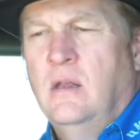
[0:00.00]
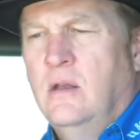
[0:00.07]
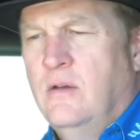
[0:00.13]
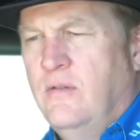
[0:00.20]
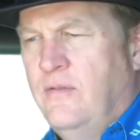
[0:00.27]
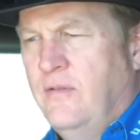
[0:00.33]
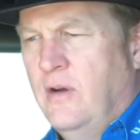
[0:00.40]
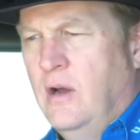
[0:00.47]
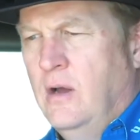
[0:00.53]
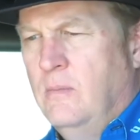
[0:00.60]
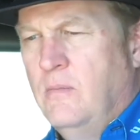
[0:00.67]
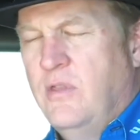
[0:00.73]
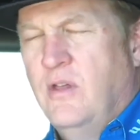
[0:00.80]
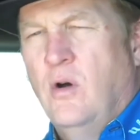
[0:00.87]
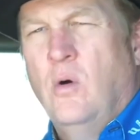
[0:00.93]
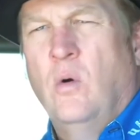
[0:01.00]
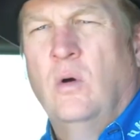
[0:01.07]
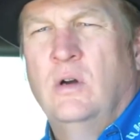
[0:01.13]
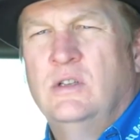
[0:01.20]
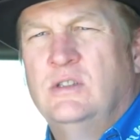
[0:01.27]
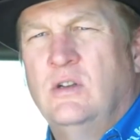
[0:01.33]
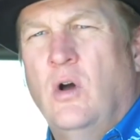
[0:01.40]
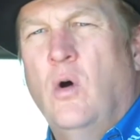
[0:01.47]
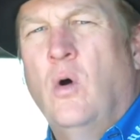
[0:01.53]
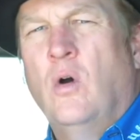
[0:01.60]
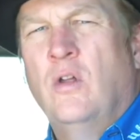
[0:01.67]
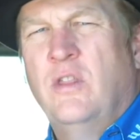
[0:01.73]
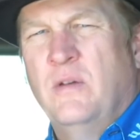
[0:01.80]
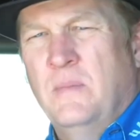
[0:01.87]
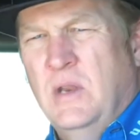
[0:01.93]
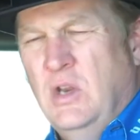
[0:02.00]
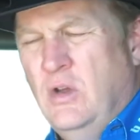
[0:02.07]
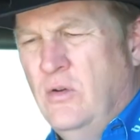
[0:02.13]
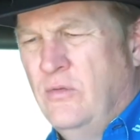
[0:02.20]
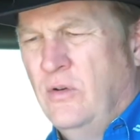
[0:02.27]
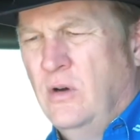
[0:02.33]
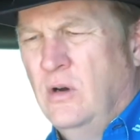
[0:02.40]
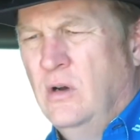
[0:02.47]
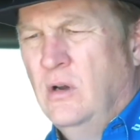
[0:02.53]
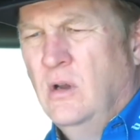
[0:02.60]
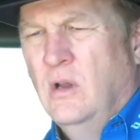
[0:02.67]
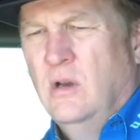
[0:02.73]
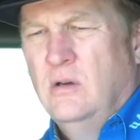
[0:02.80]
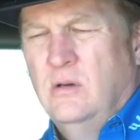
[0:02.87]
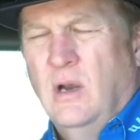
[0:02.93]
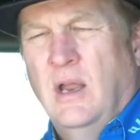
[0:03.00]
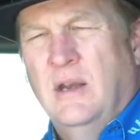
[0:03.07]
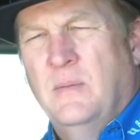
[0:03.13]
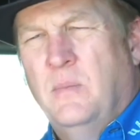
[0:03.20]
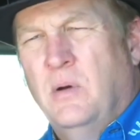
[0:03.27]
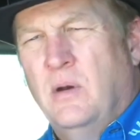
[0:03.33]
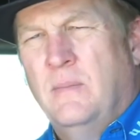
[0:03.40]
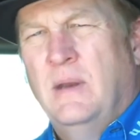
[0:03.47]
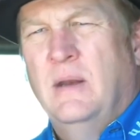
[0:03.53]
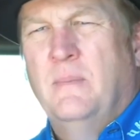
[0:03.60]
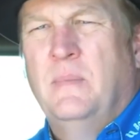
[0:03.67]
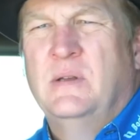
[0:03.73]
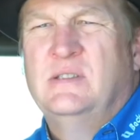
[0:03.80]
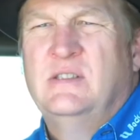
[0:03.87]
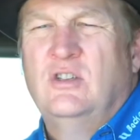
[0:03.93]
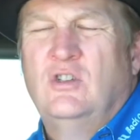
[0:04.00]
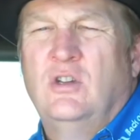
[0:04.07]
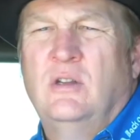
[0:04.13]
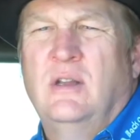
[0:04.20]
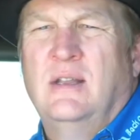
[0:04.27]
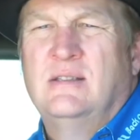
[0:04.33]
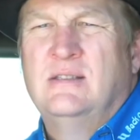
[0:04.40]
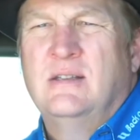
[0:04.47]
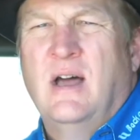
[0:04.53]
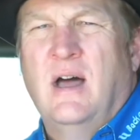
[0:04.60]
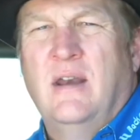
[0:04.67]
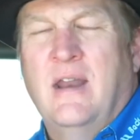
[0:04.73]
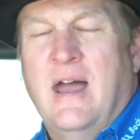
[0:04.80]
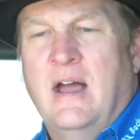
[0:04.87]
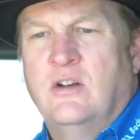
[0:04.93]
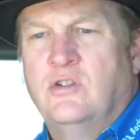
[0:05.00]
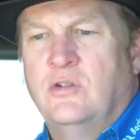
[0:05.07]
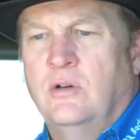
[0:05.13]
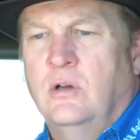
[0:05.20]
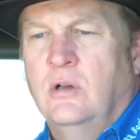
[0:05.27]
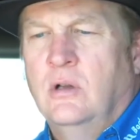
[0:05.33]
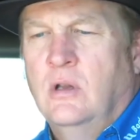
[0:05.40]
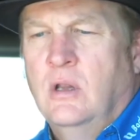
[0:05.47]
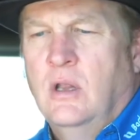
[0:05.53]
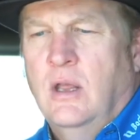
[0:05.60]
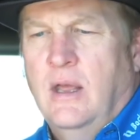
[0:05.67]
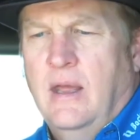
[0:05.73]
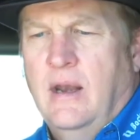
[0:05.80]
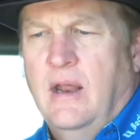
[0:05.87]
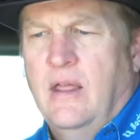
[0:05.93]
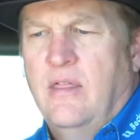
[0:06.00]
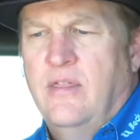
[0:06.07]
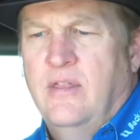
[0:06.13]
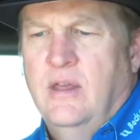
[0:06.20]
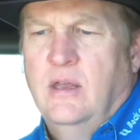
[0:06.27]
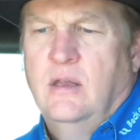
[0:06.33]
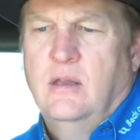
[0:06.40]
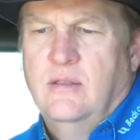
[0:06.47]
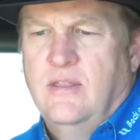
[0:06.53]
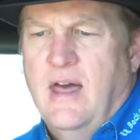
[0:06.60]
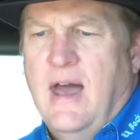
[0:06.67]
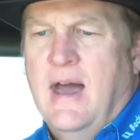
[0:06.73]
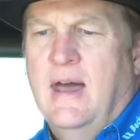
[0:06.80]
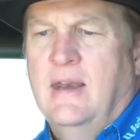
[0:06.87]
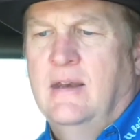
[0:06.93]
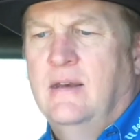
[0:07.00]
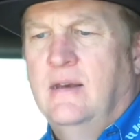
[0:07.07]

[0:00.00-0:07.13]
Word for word: from the horse or the maneuver trying to put them in a position that's not natural. And I think that.